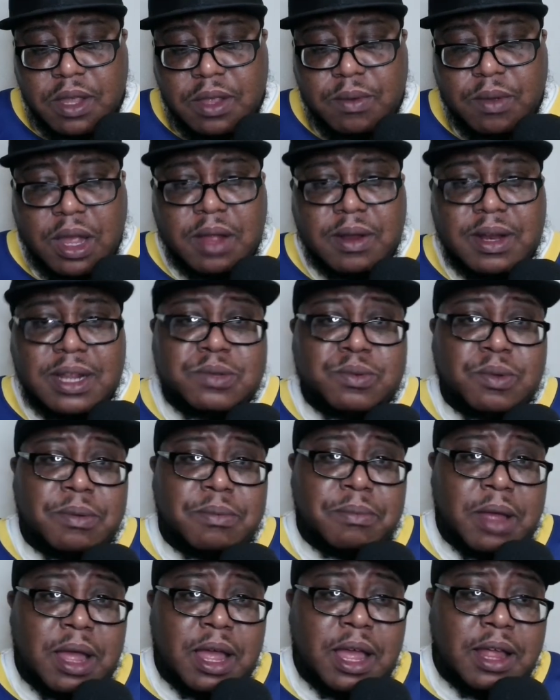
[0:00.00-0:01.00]
Well, that's
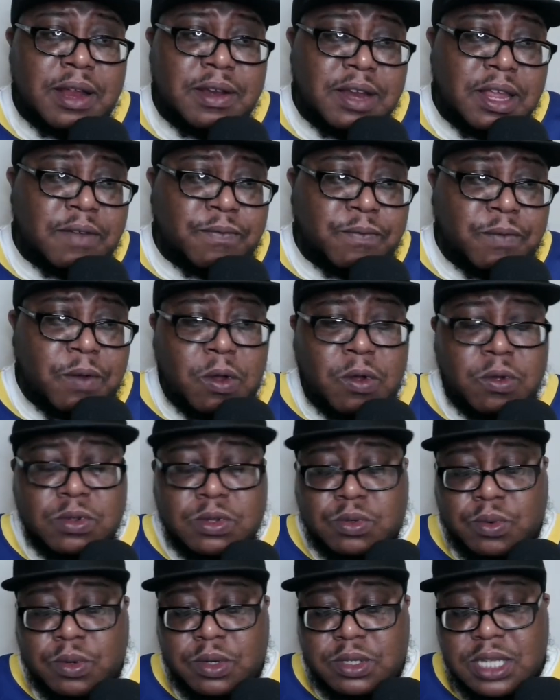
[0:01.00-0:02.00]
when Nick
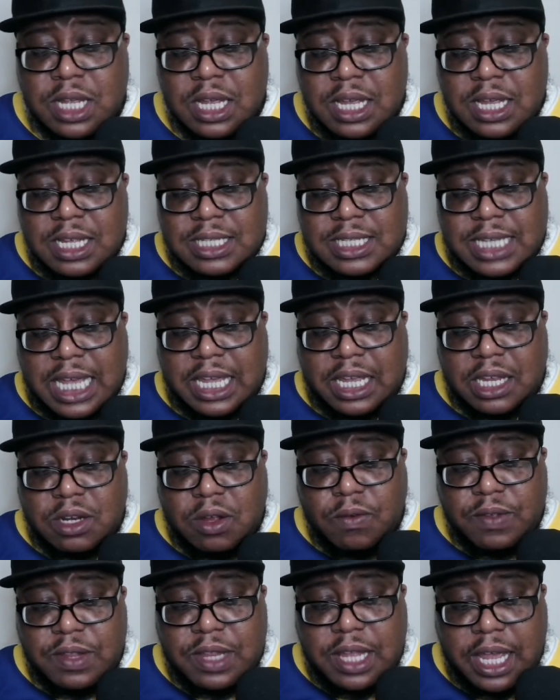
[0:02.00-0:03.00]
Foles was taking
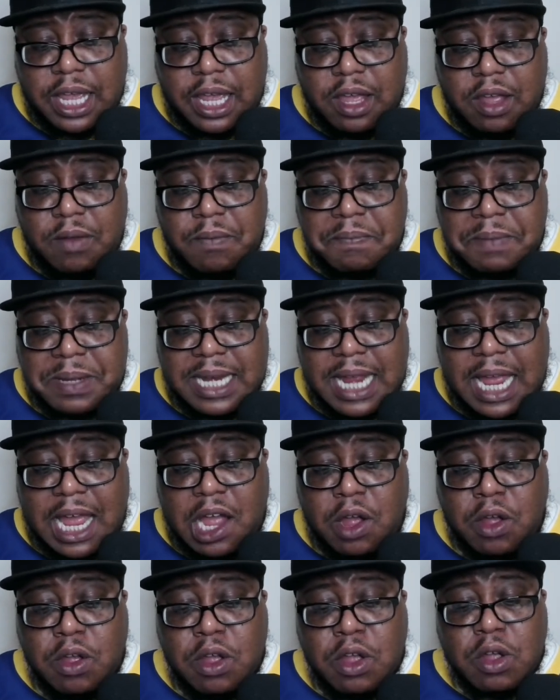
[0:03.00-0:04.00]
over the helm. But
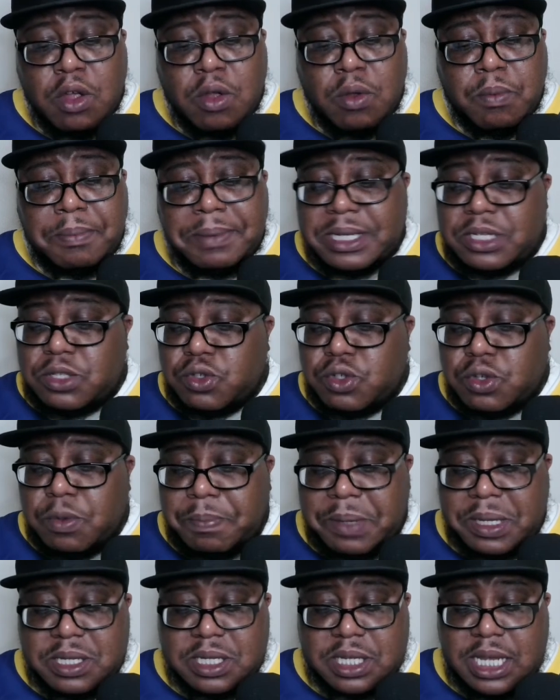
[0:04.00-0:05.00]
now Mitchell
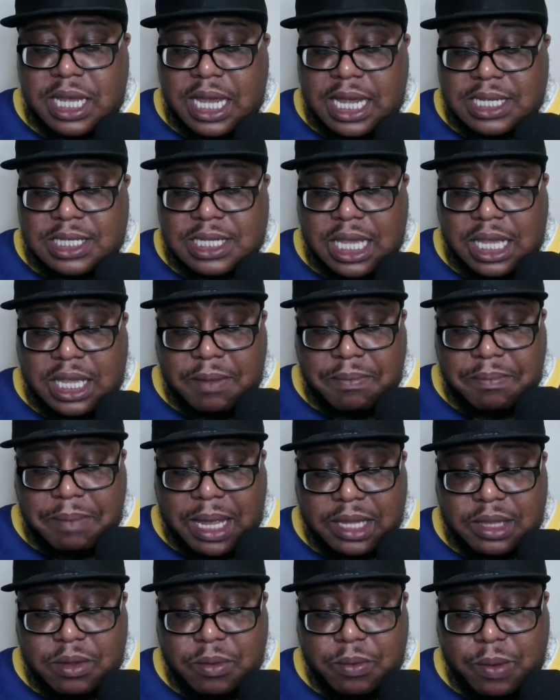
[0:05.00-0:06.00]
Trubisky has taken
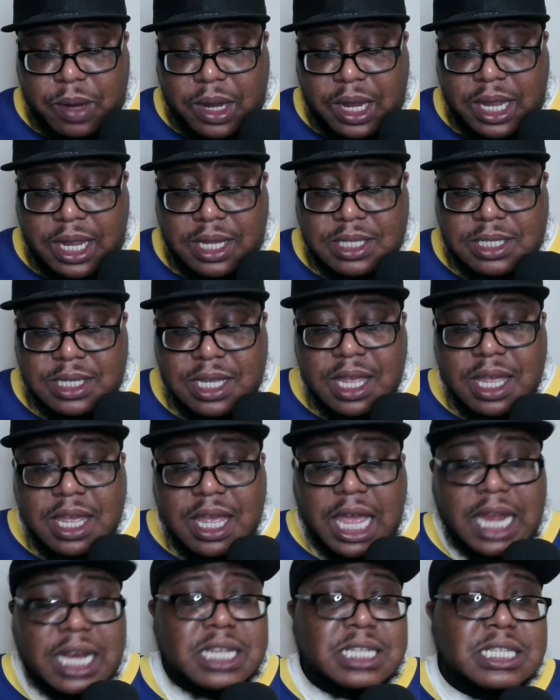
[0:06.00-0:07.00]
back the reins
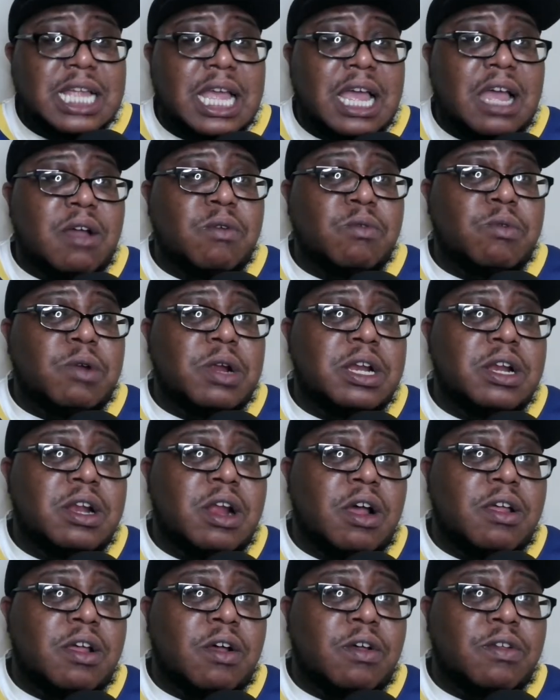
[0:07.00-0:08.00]
and is now running
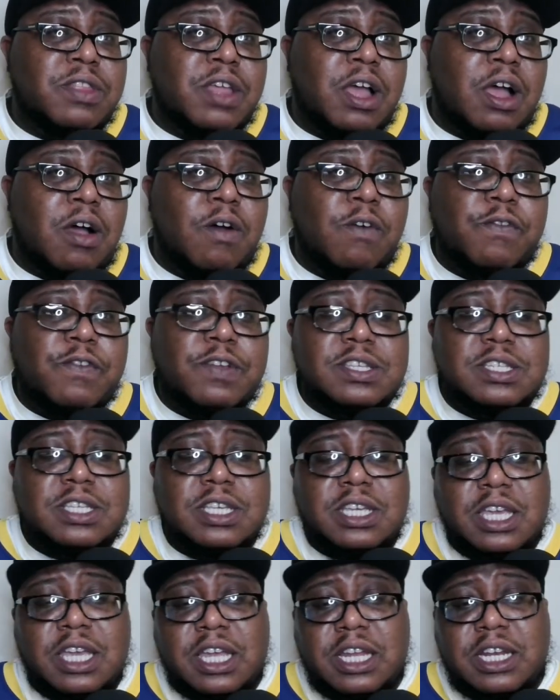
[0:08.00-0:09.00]
the offense
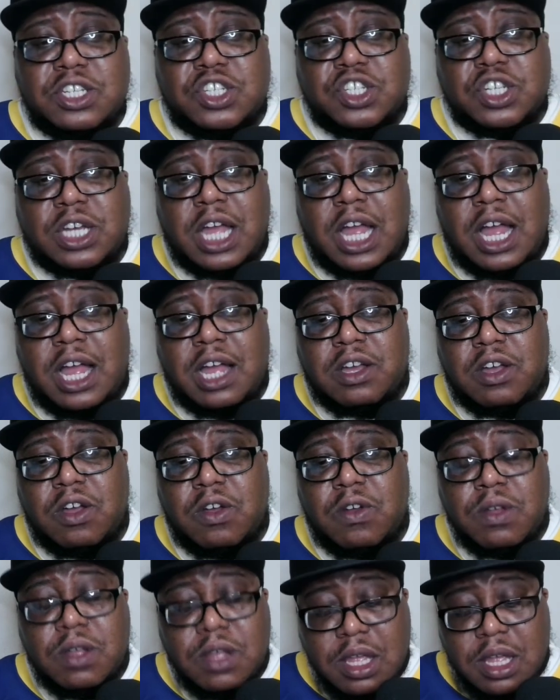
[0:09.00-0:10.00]
again in
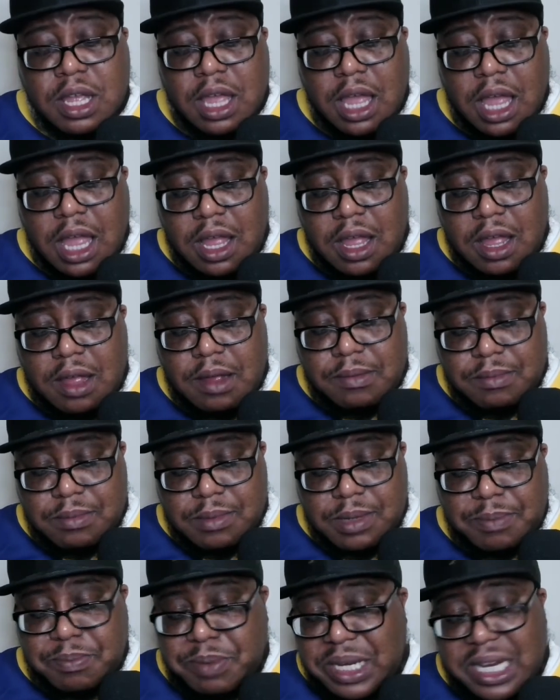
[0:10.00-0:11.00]
Chicago.
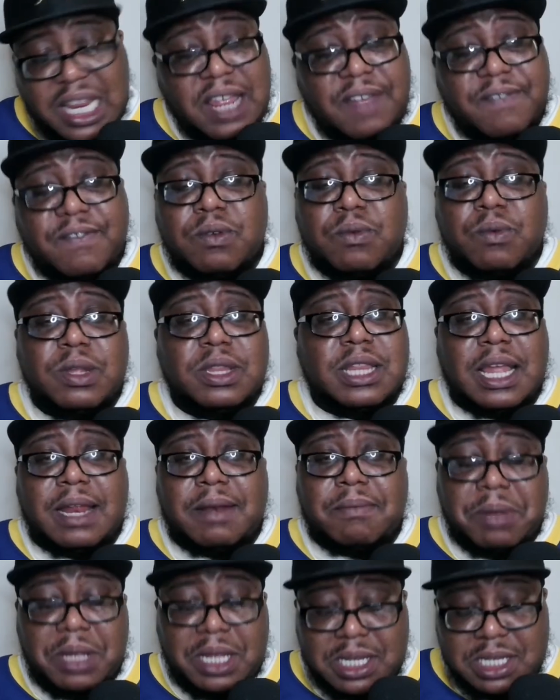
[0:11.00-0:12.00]
But even with
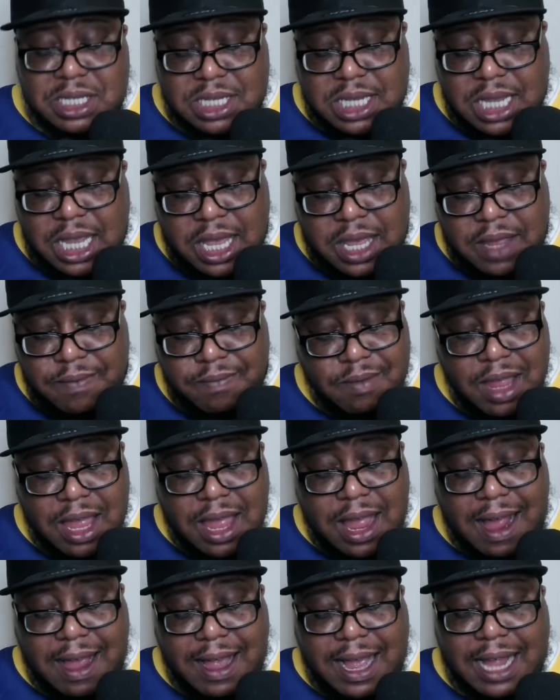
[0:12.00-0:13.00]
that being said,
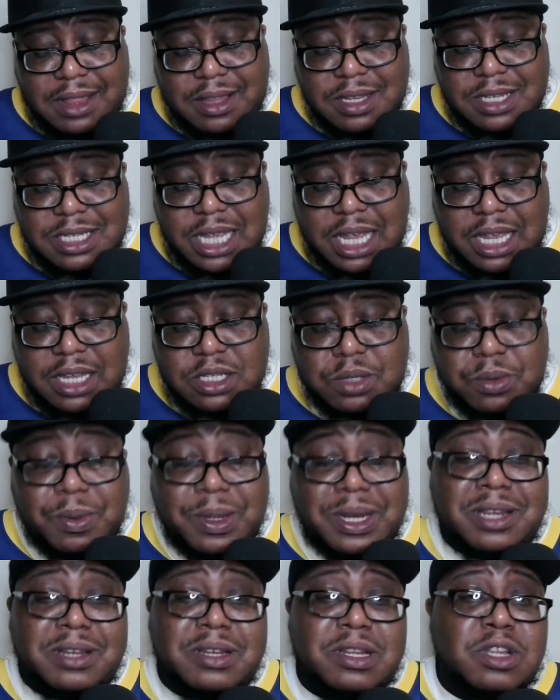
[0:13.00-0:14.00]
I got the Saints
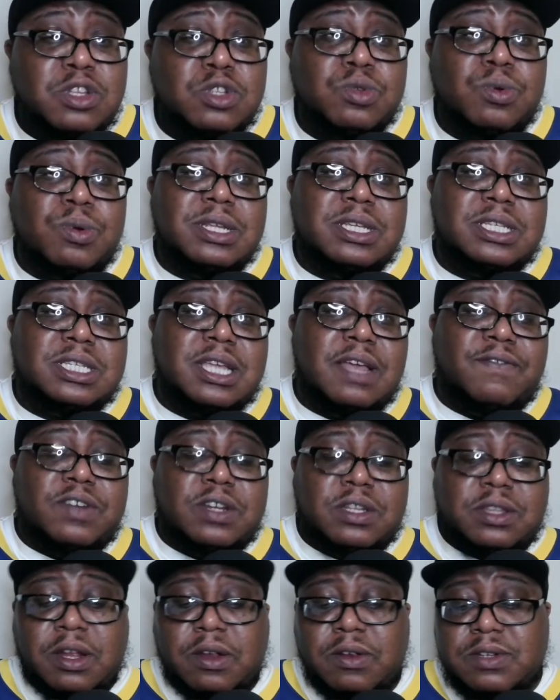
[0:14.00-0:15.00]
winning
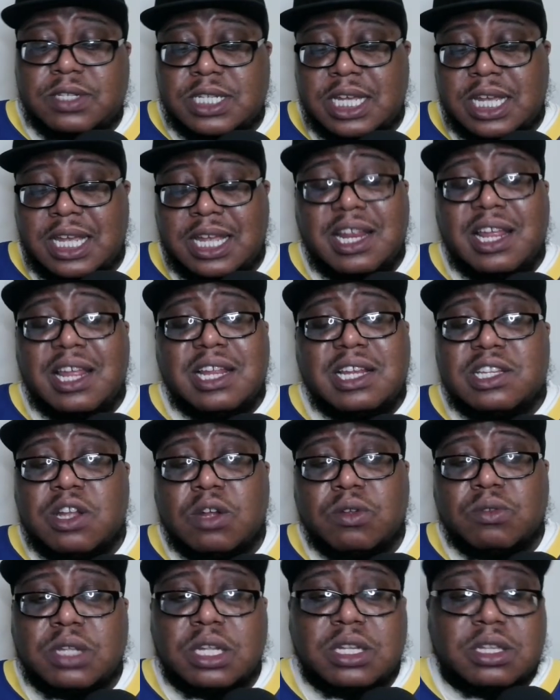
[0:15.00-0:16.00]
27-13.
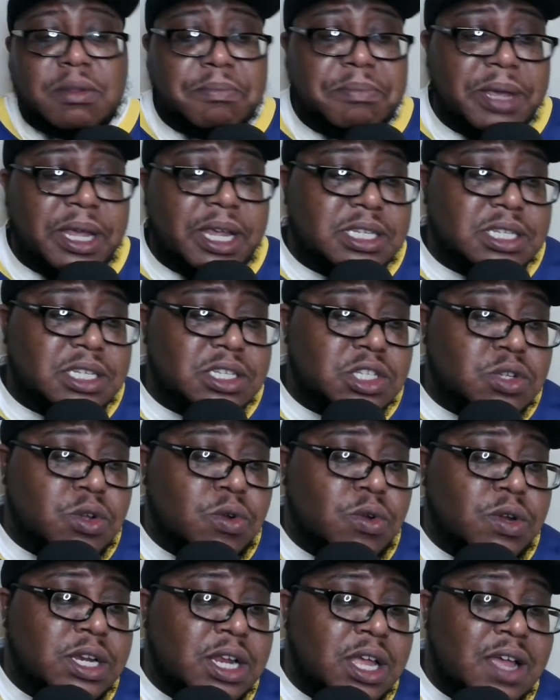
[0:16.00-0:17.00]
Don't think the Bears can
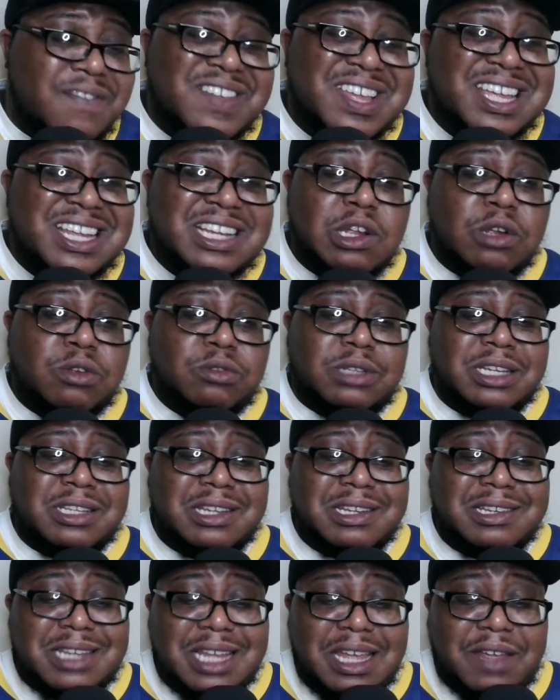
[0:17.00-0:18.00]
score enough. Don't think
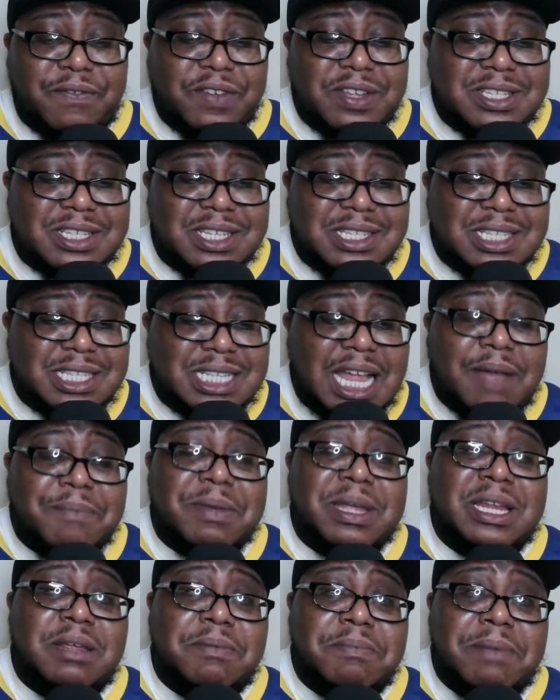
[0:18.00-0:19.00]
the defense can stop
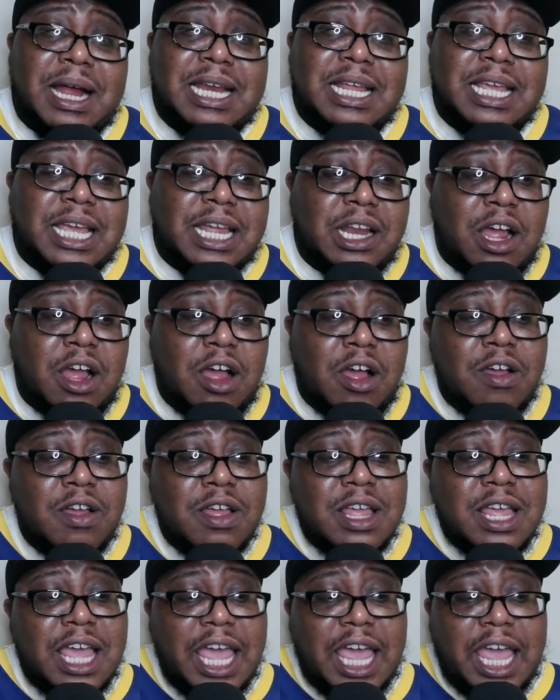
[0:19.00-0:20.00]
anybody at all.
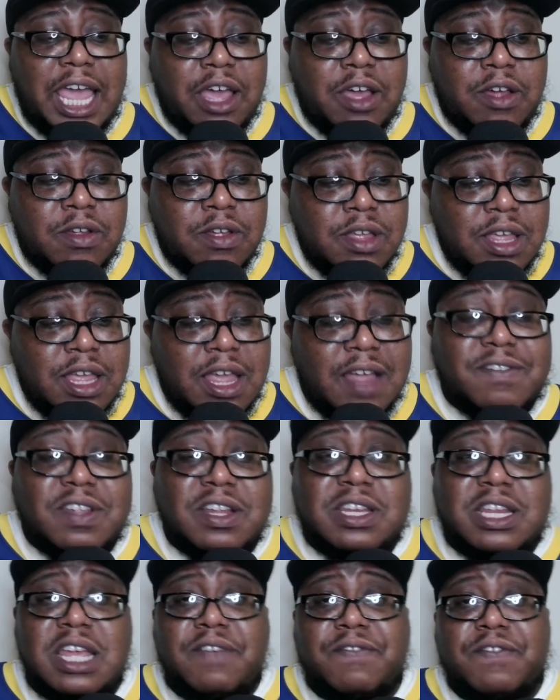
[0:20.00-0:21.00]
Hell, if the
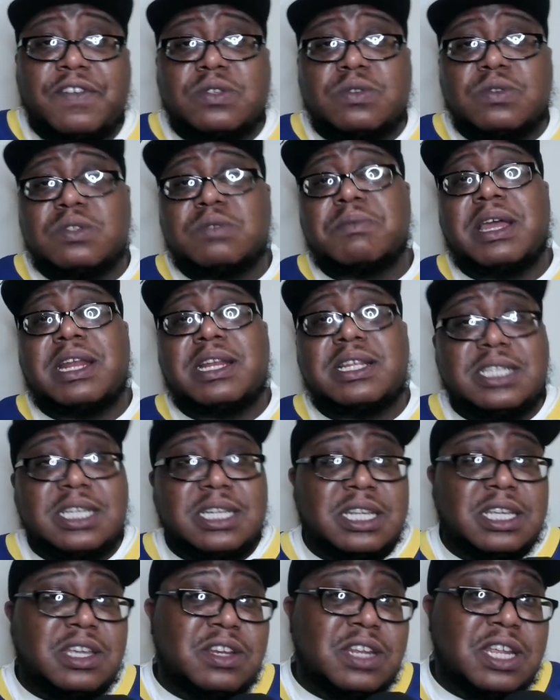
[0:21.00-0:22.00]
defense was medicine
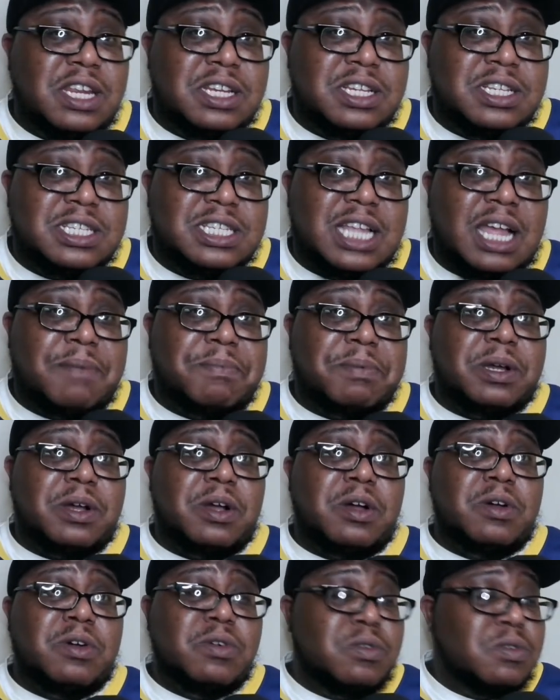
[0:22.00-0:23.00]
and you needed to stop a
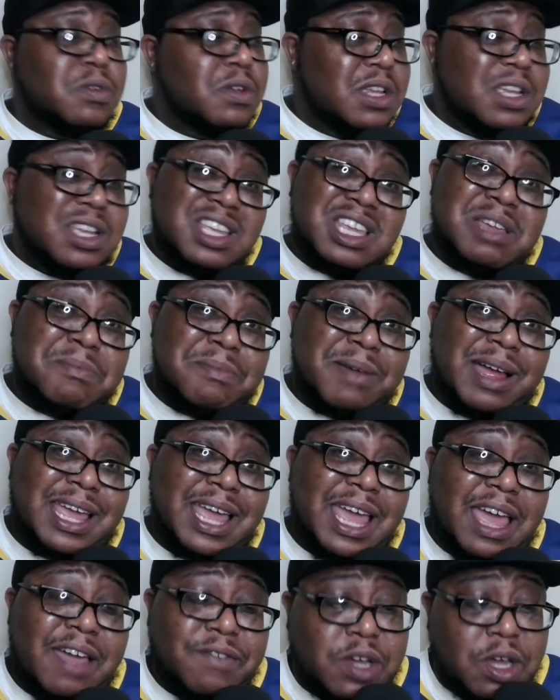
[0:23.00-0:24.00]
cold, you might
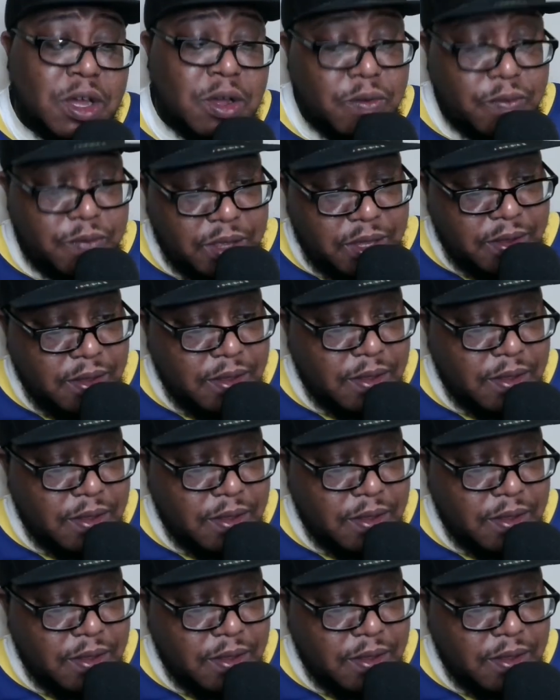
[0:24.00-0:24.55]
have COVID.